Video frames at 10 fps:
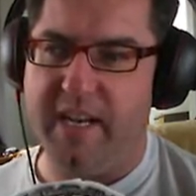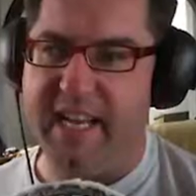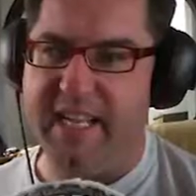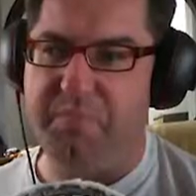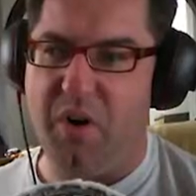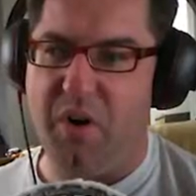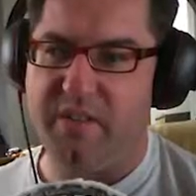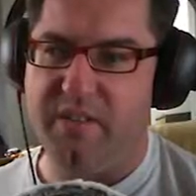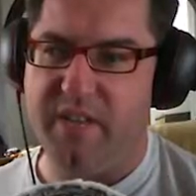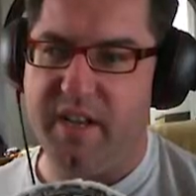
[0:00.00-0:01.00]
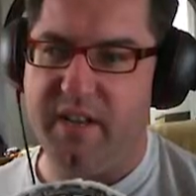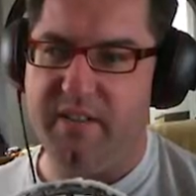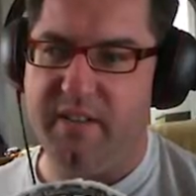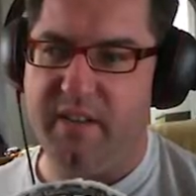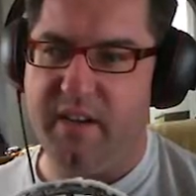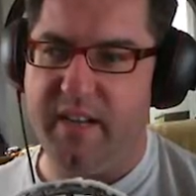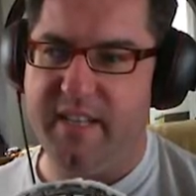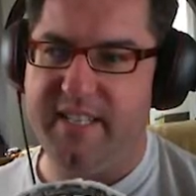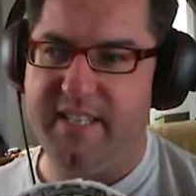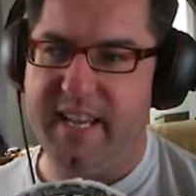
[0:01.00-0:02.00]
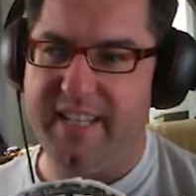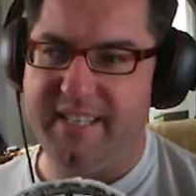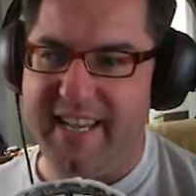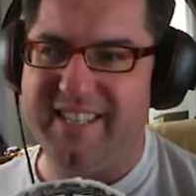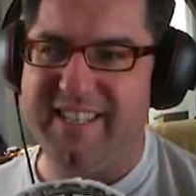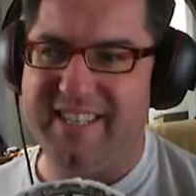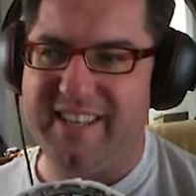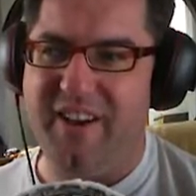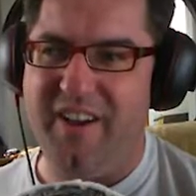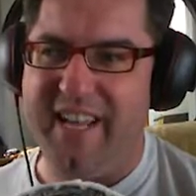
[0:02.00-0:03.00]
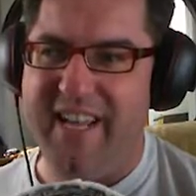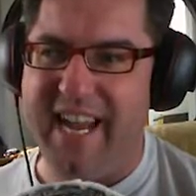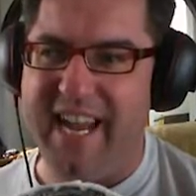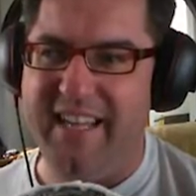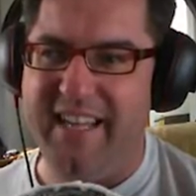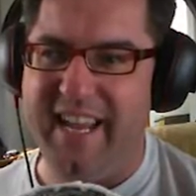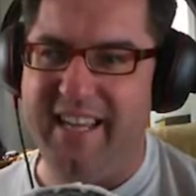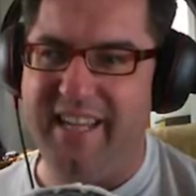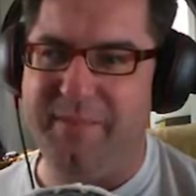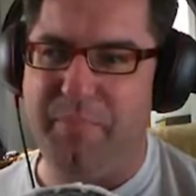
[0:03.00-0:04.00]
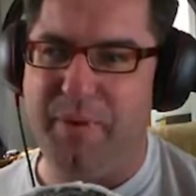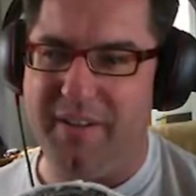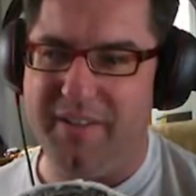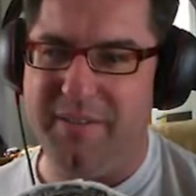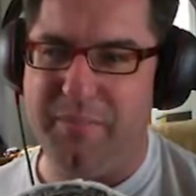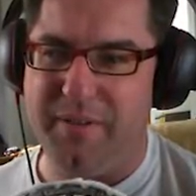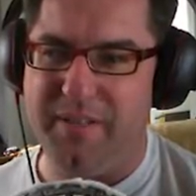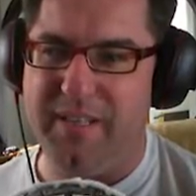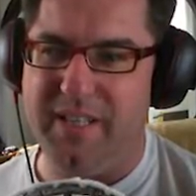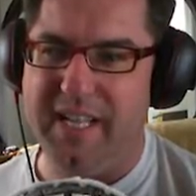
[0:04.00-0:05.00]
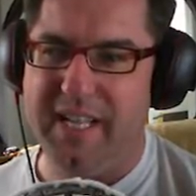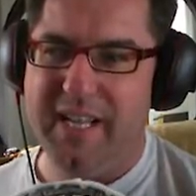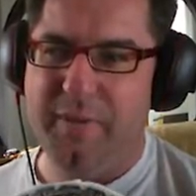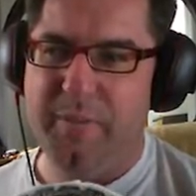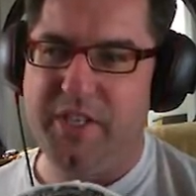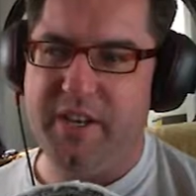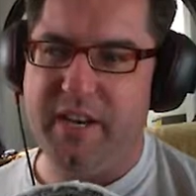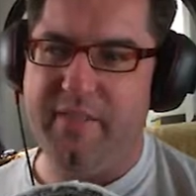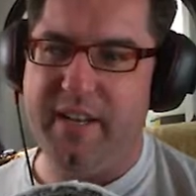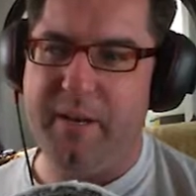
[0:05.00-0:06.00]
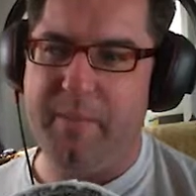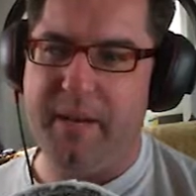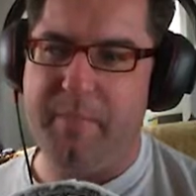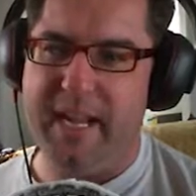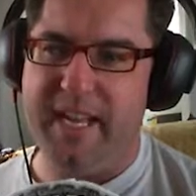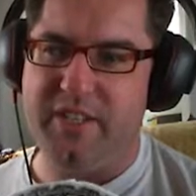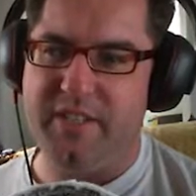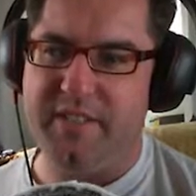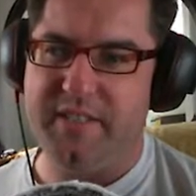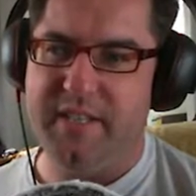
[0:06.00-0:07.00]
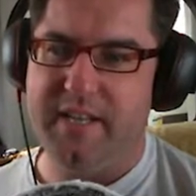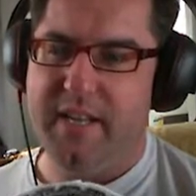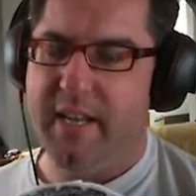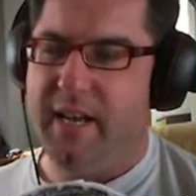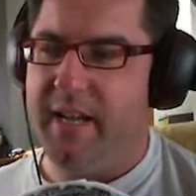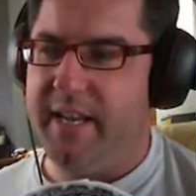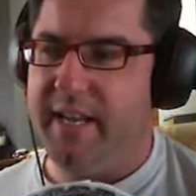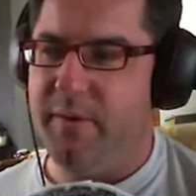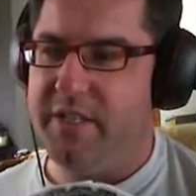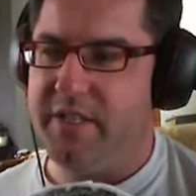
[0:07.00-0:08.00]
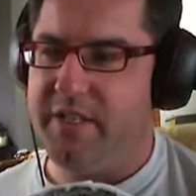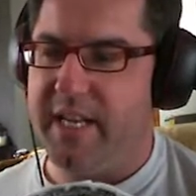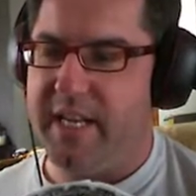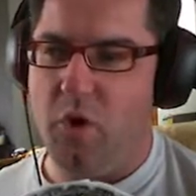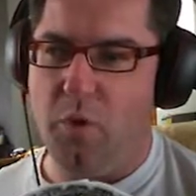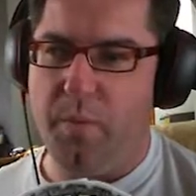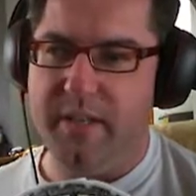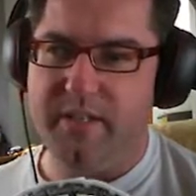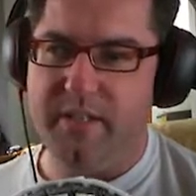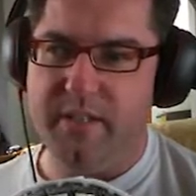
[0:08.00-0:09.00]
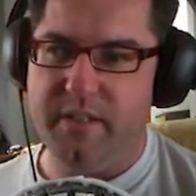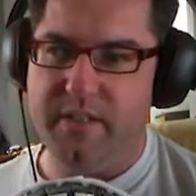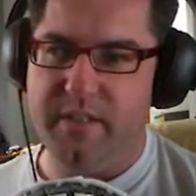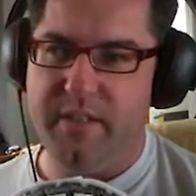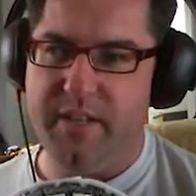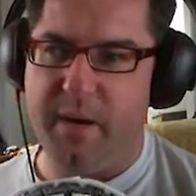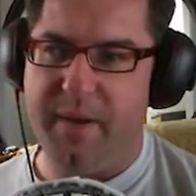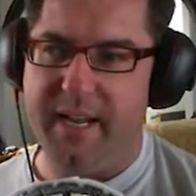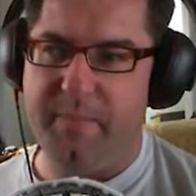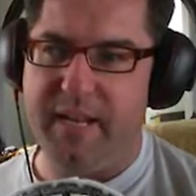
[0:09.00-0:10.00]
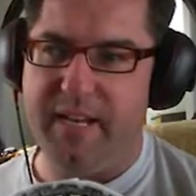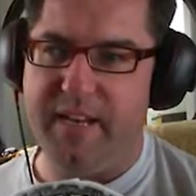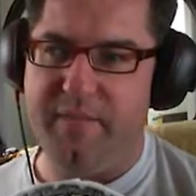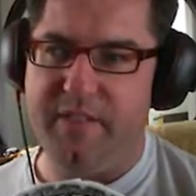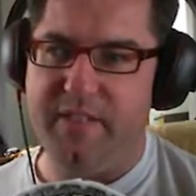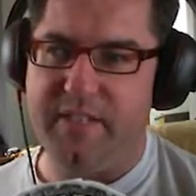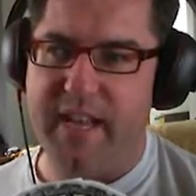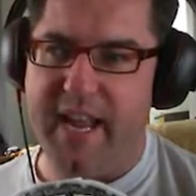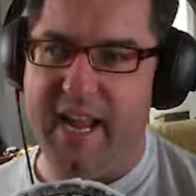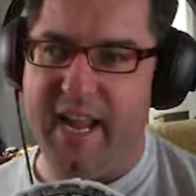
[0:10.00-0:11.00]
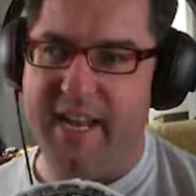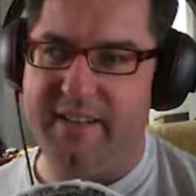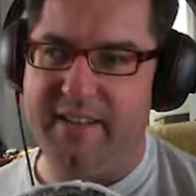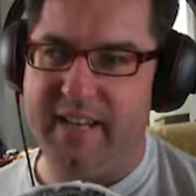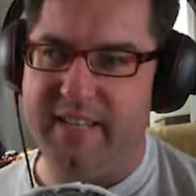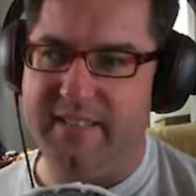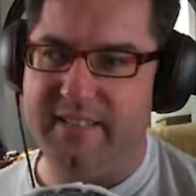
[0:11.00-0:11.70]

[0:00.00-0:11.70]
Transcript: It gets bogged. So it is slowly getting there. It's possible, but you've got to have a little bit of patience. I think if we just stick all wheels on, that'll make a big difference, and it does.